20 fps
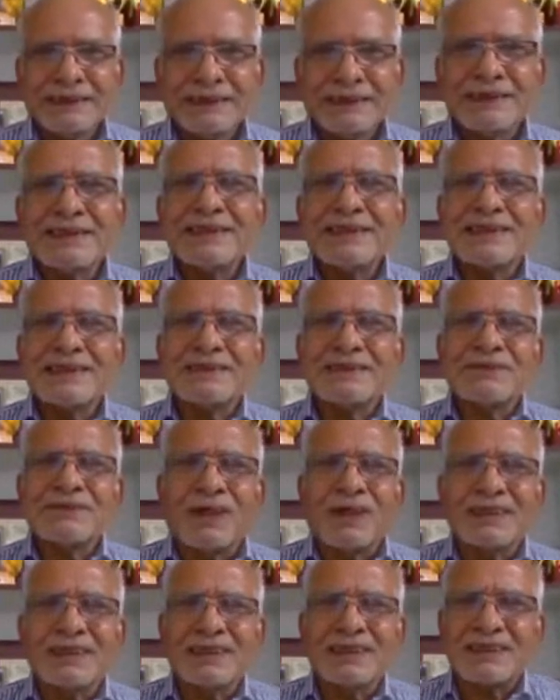This is the
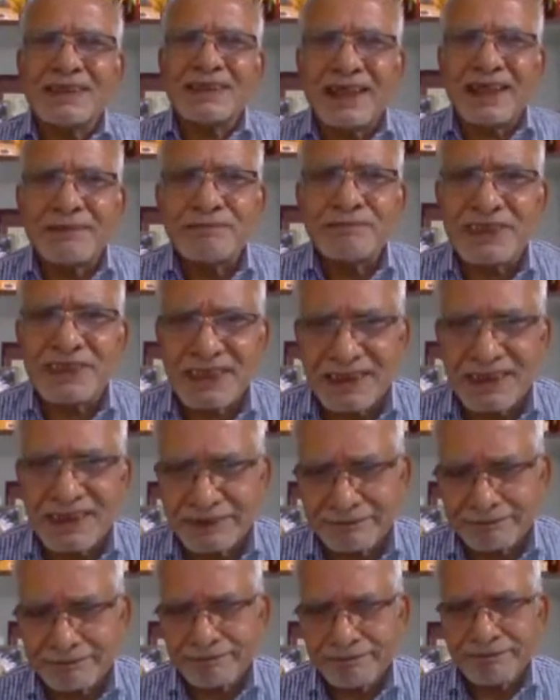Walter
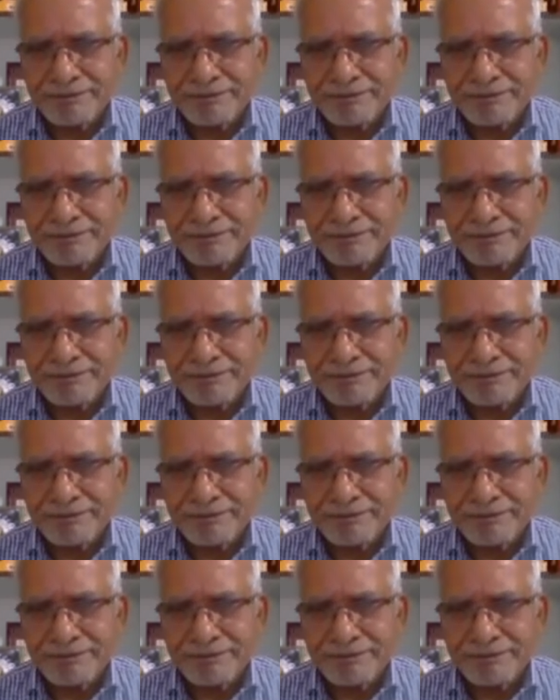Empson.